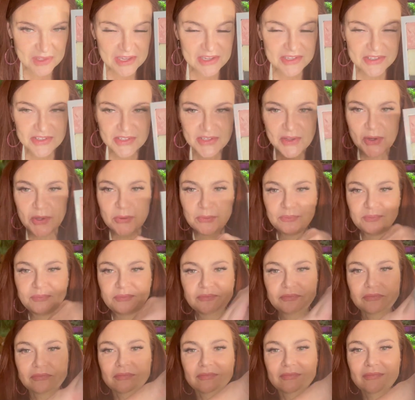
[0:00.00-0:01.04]
So
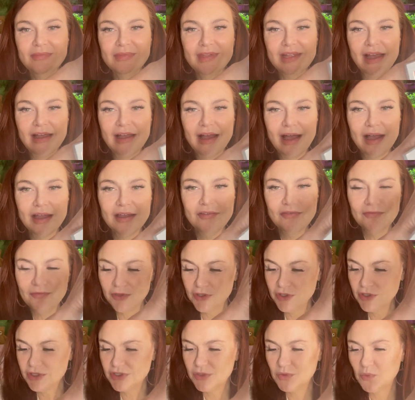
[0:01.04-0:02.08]
I
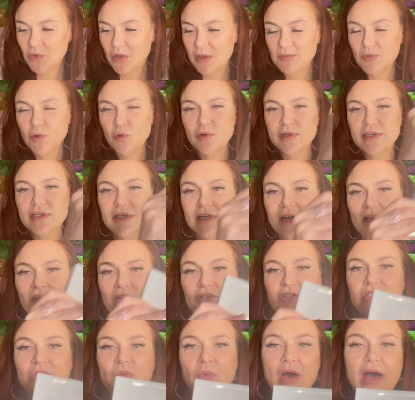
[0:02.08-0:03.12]
first am going to color
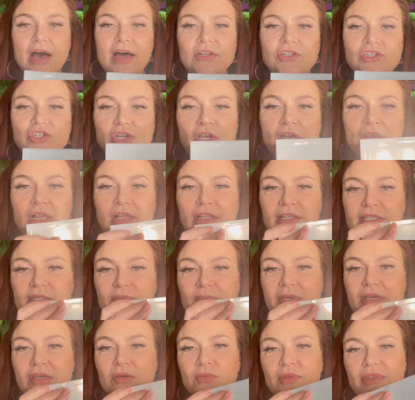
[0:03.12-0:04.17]
swatch. Let's
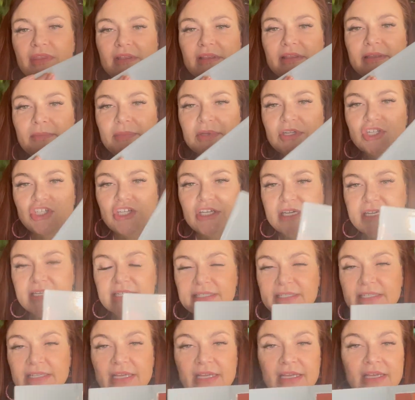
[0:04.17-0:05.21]
begin with the lip and
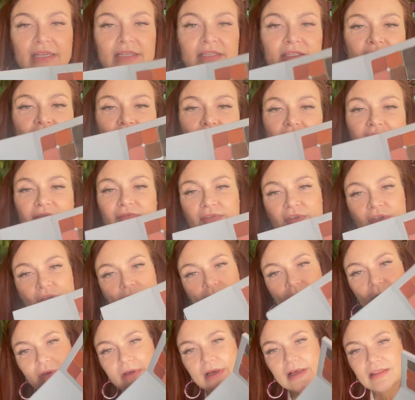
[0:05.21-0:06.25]
cheeks. So if
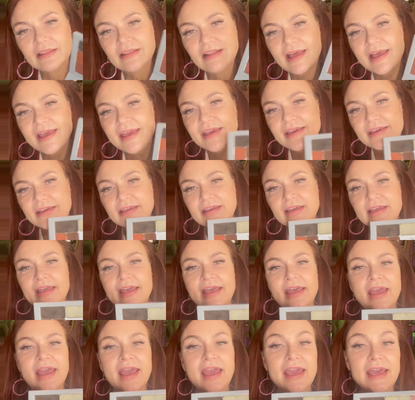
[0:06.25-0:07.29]
you like
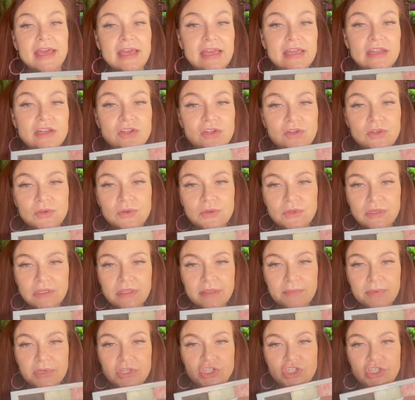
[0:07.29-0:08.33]
a nude lip
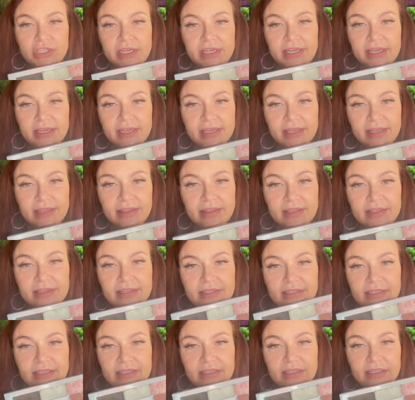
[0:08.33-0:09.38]
and cheek,
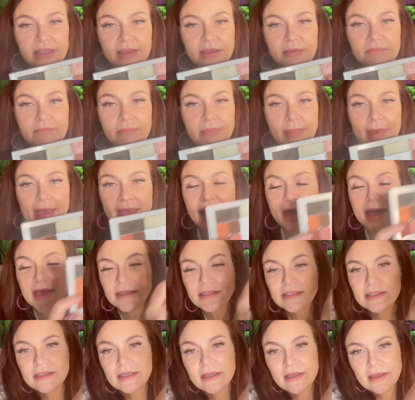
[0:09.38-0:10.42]
this is a
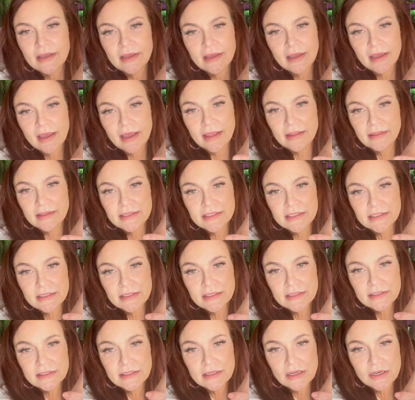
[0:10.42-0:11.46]
matte, and this
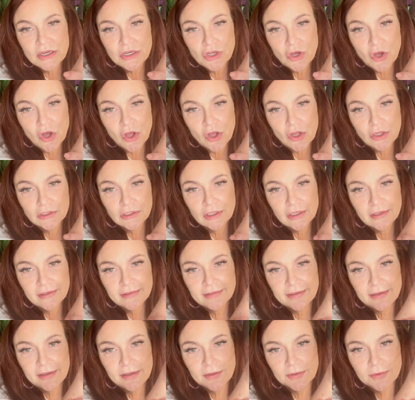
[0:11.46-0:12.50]
is called
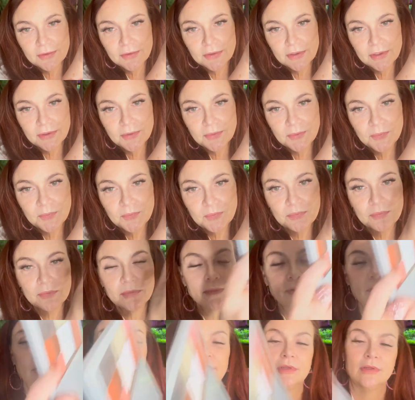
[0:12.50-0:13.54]
Nude.
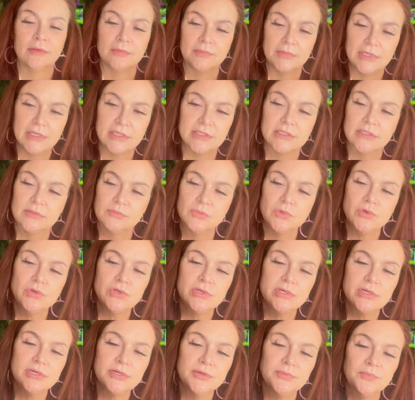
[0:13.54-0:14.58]
Let me get some
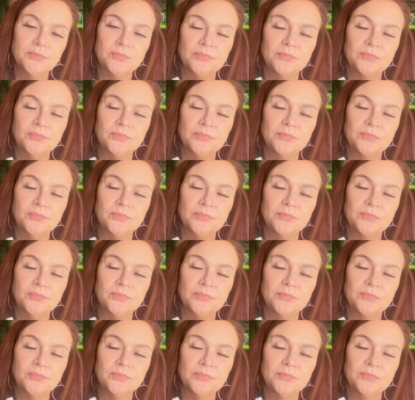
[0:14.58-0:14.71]
more.